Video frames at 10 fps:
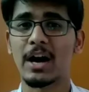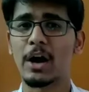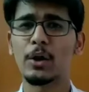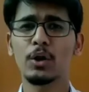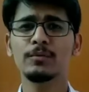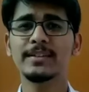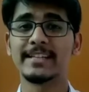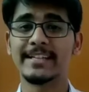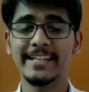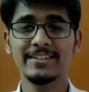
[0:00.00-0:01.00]
along with
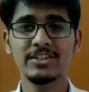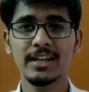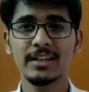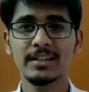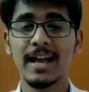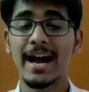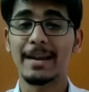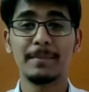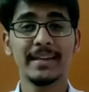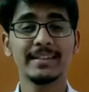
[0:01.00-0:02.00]
teaching and
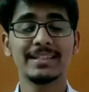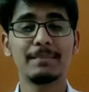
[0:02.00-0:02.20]
making them